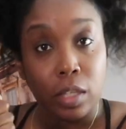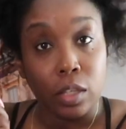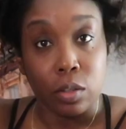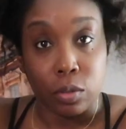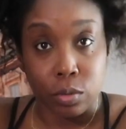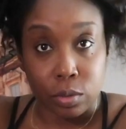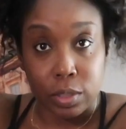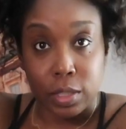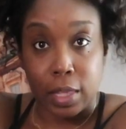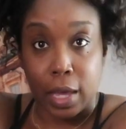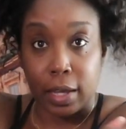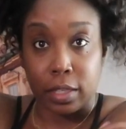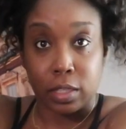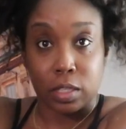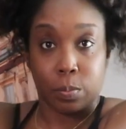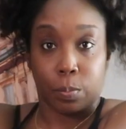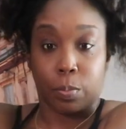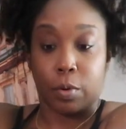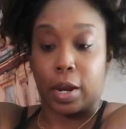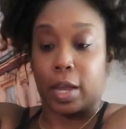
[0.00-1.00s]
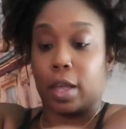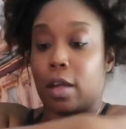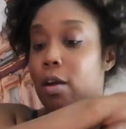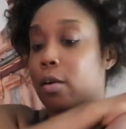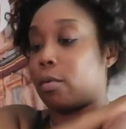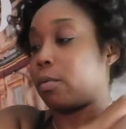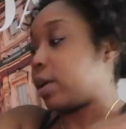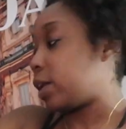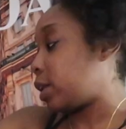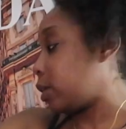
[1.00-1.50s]
use that spray
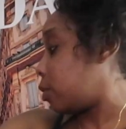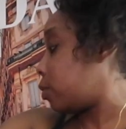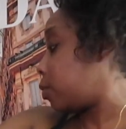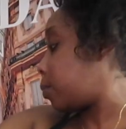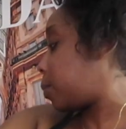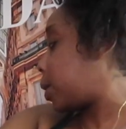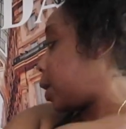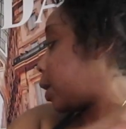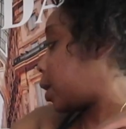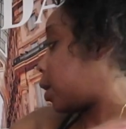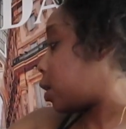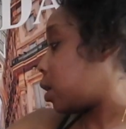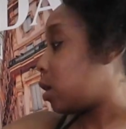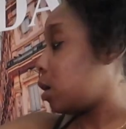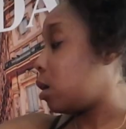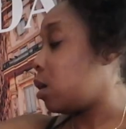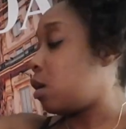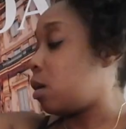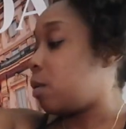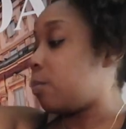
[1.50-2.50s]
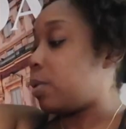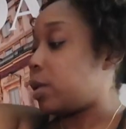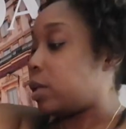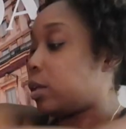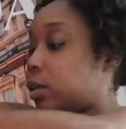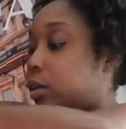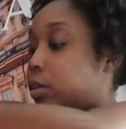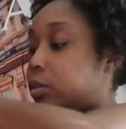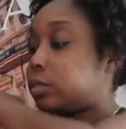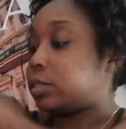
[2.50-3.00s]
already on my
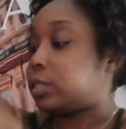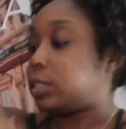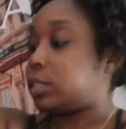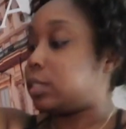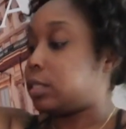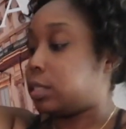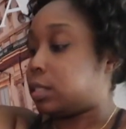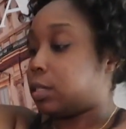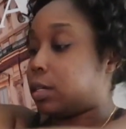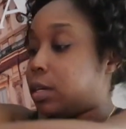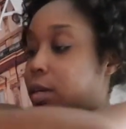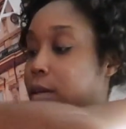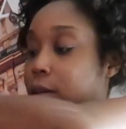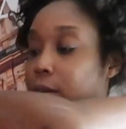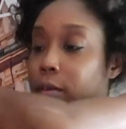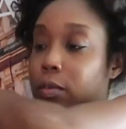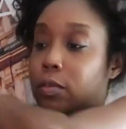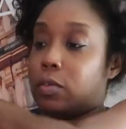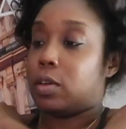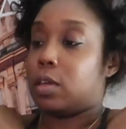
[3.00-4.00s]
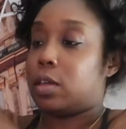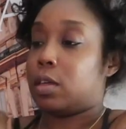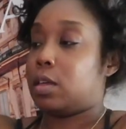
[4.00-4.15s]
pillows and stuff